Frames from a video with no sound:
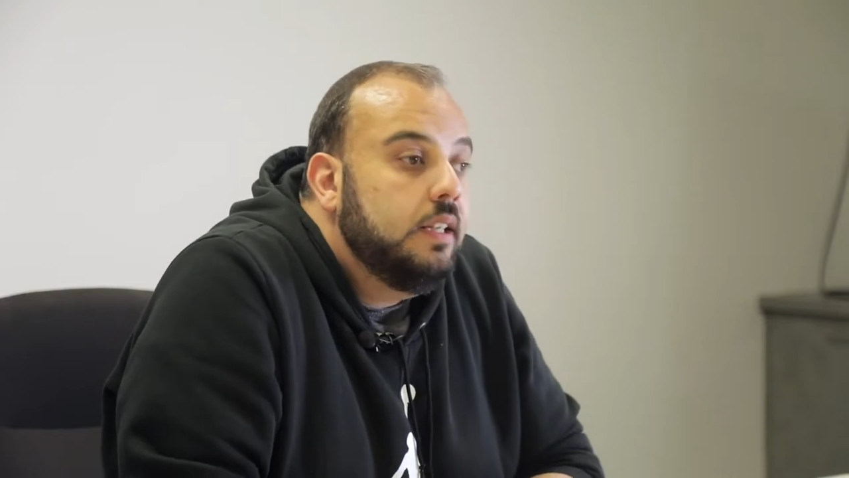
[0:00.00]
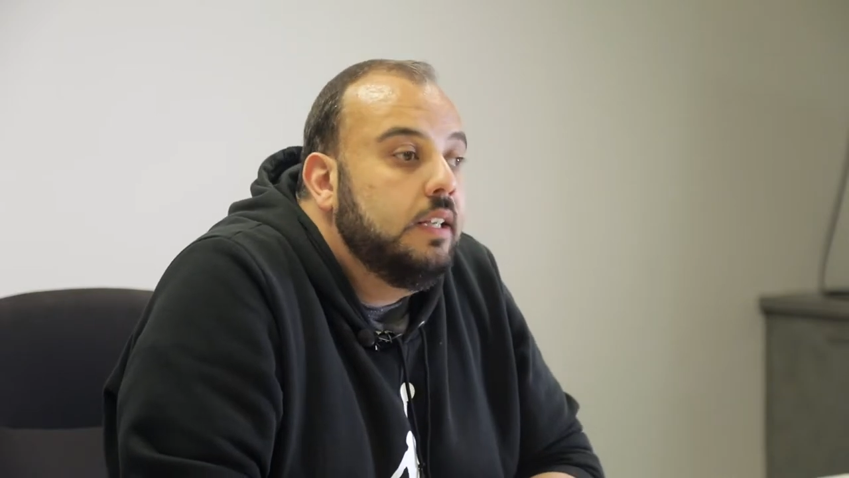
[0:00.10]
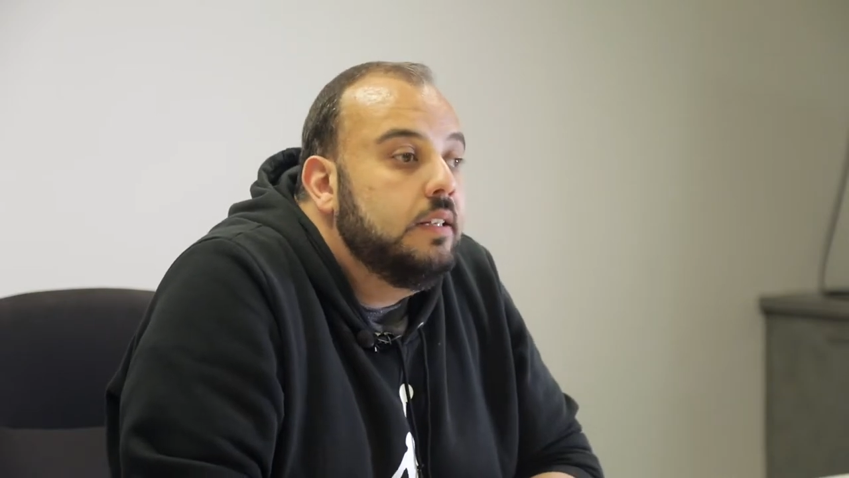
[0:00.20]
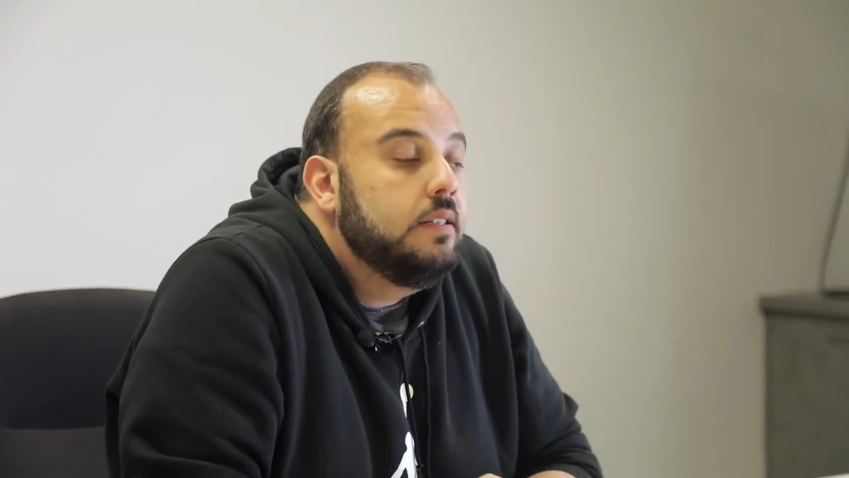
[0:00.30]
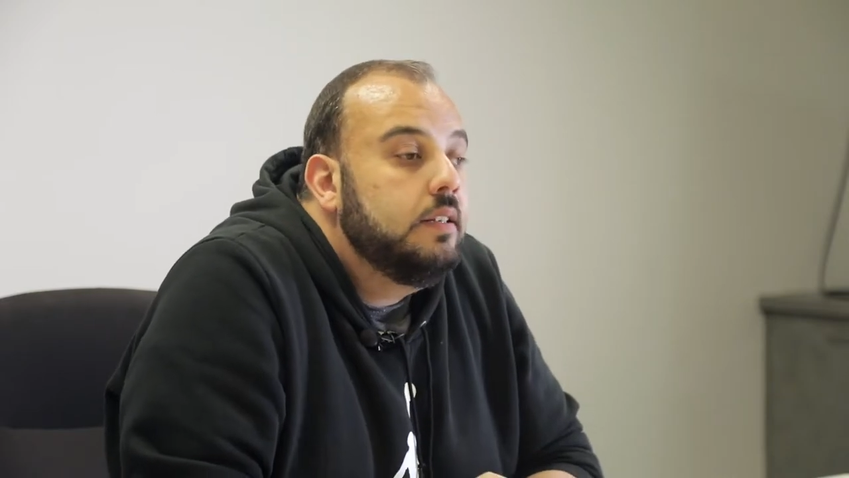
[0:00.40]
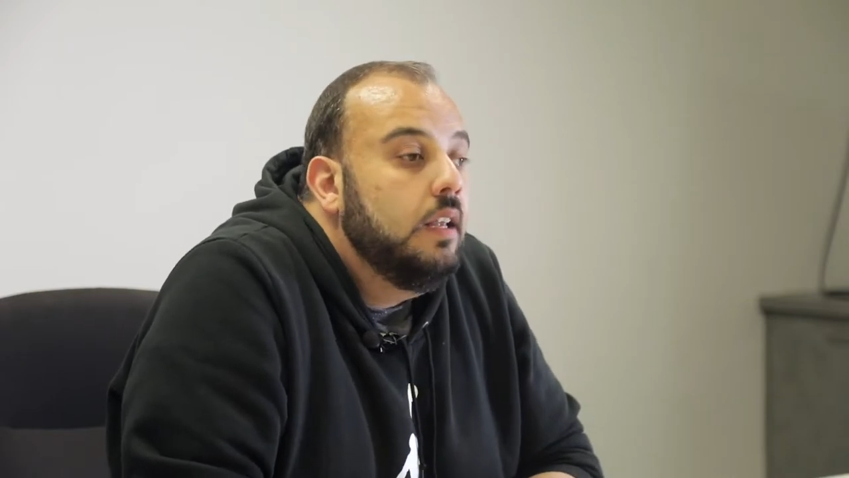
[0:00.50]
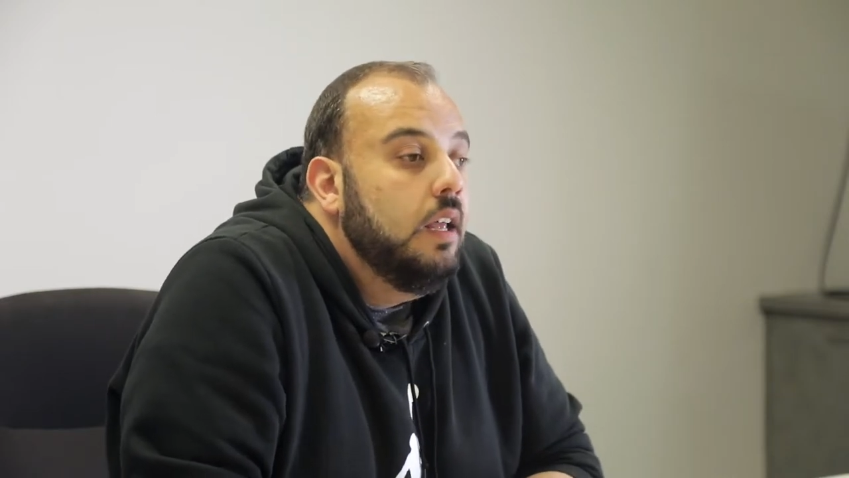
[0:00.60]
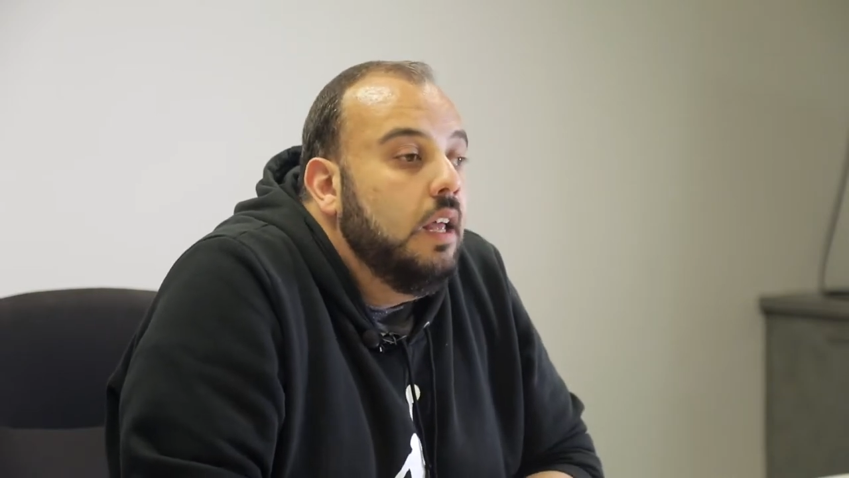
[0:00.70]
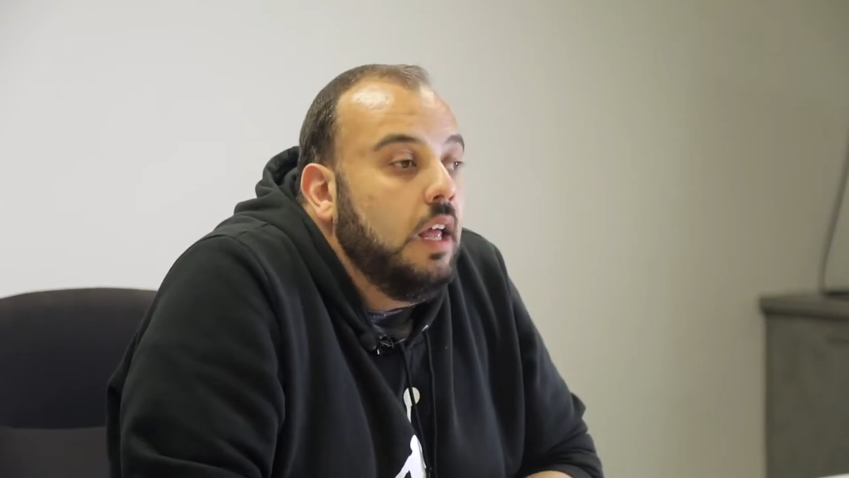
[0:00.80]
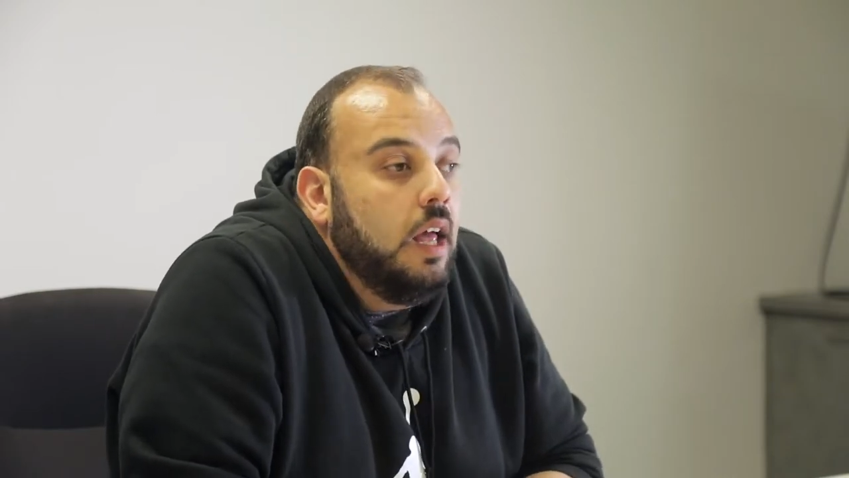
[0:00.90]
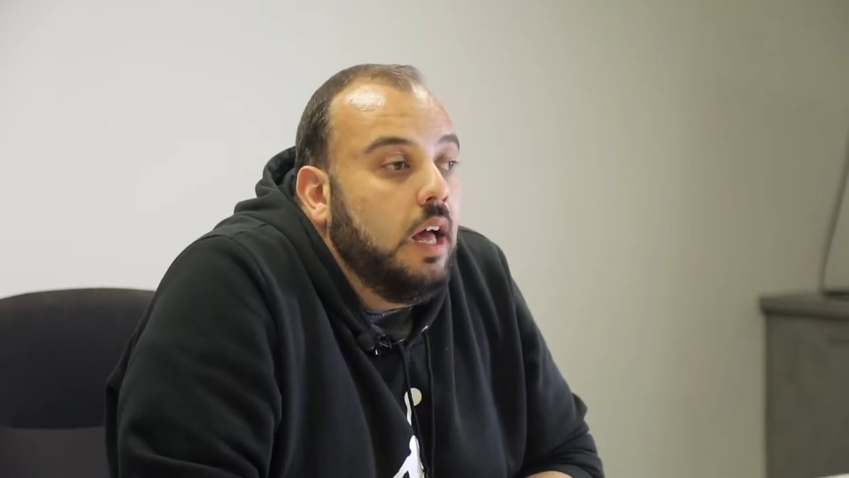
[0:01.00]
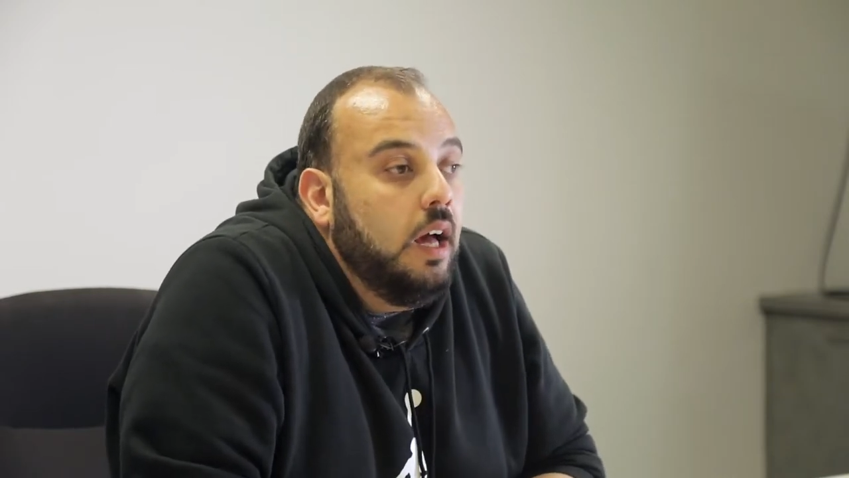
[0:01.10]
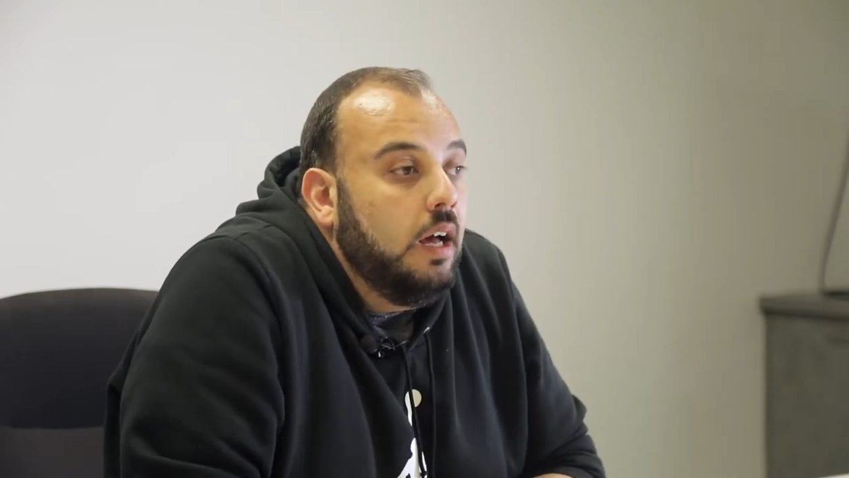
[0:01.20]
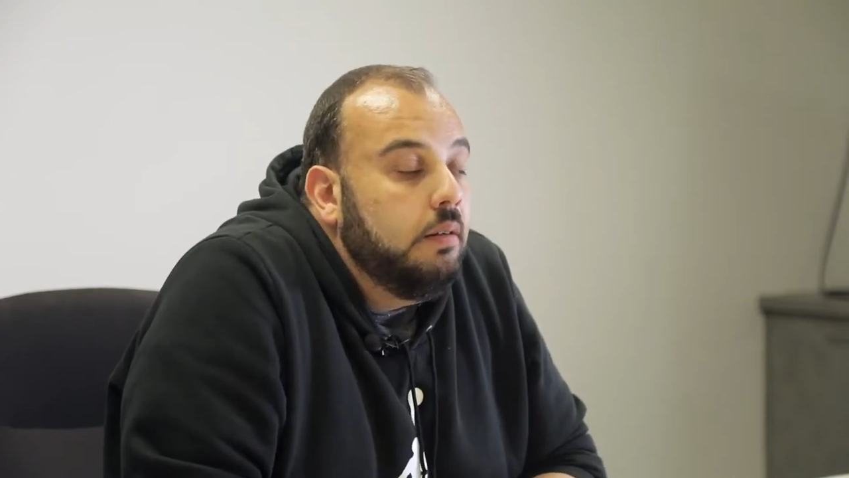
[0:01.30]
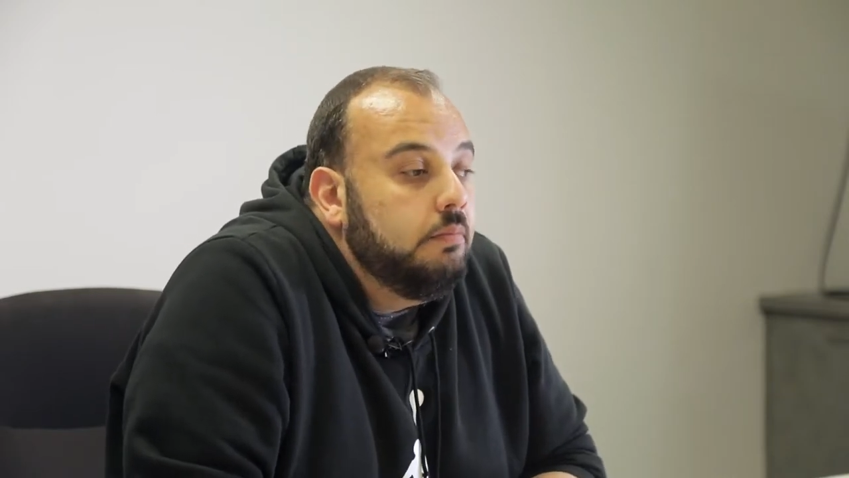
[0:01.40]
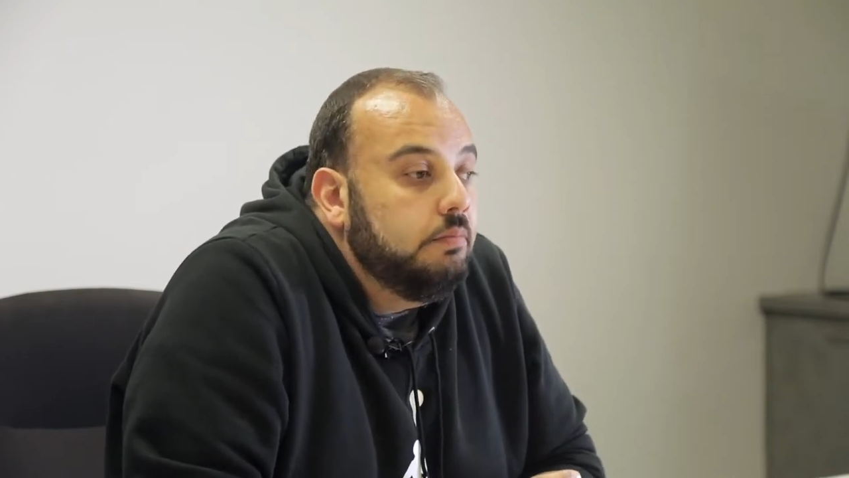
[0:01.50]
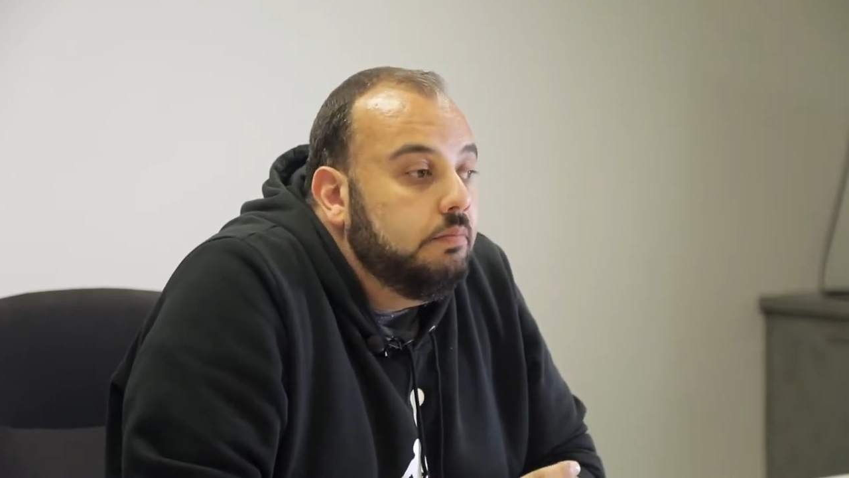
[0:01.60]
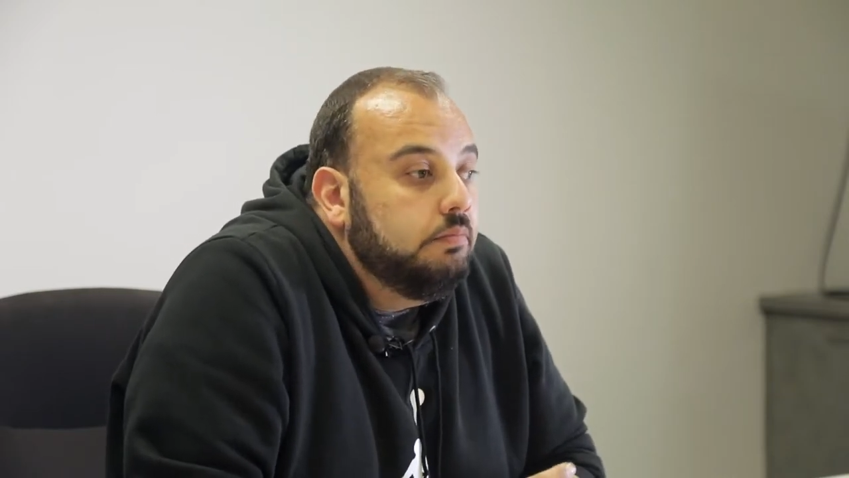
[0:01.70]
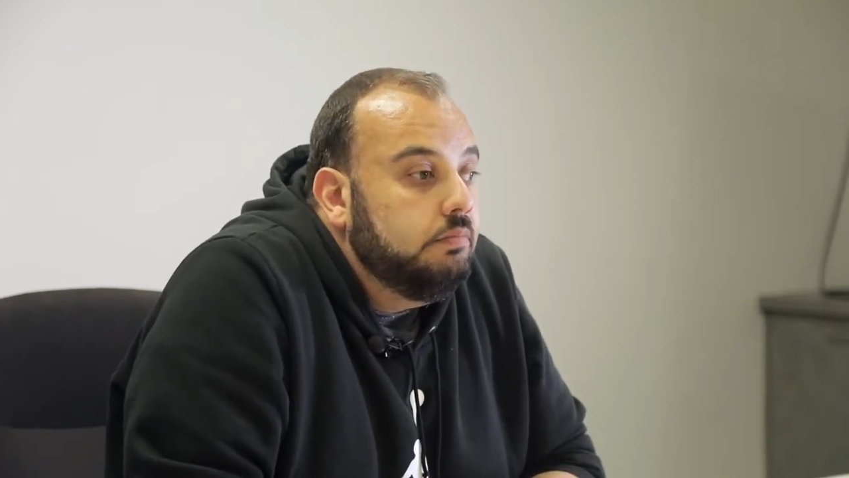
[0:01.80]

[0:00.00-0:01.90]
is um,